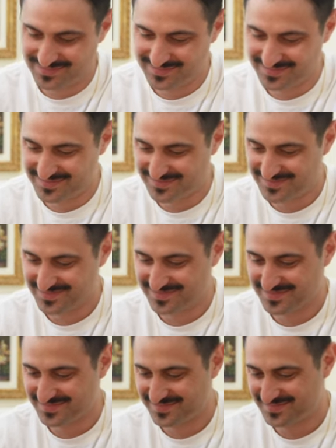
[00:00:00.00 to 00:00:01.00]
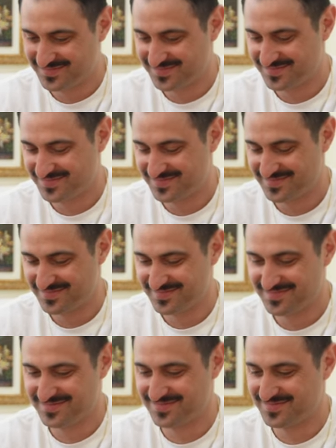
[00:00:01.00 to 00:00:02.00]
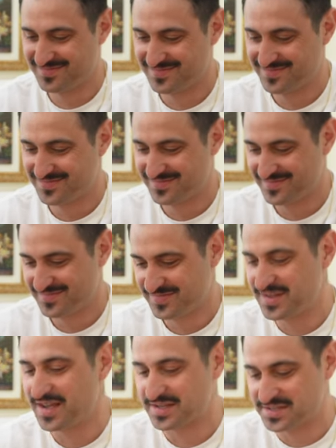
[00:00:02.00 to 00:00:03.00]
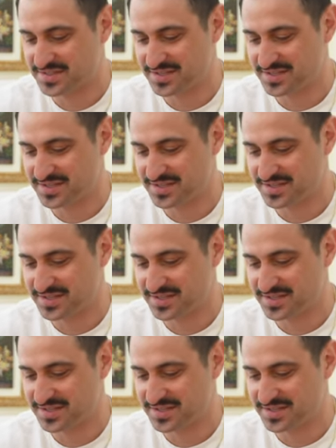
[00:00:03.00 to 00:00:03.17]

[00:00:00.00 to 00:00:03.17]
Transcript: The person shown says nothing.